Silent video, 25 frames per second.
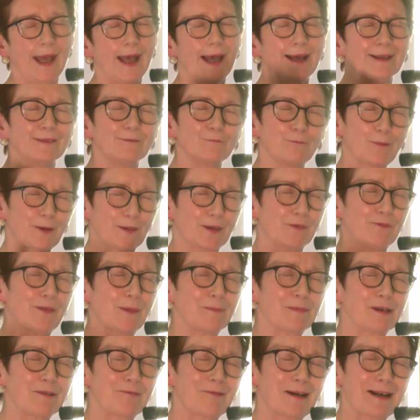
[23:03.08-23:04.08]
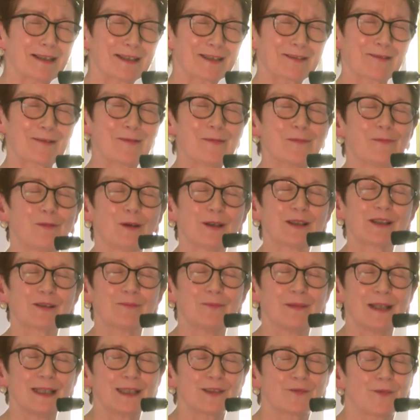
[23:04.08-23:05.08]
And what the family rights group wanted
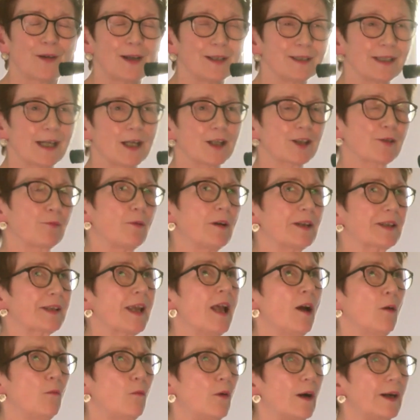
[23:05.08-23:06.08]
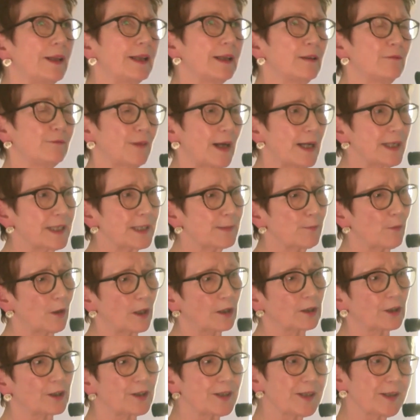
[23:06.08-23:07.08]
me to find out was, were the advice
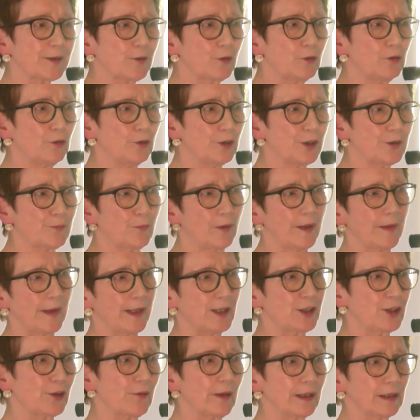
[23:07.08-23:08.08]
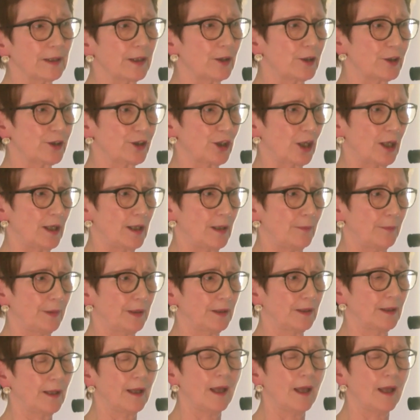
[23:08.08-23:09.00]
workers good? Were they doing their job?